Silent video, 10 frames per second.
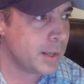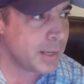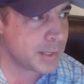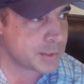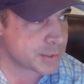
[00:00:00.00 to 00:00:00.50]

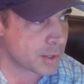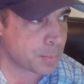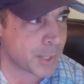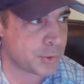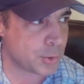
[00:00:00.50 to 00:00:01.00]
It's just another
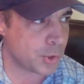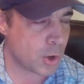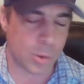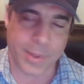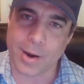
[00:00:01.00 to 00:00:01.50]
place you can
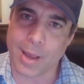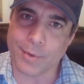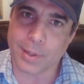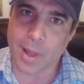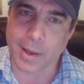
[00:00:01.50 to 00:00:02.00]
go without having
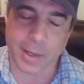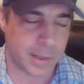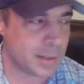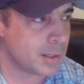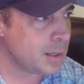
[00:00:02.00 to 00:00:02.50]
to log
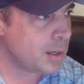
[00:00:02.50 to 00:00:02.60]
in.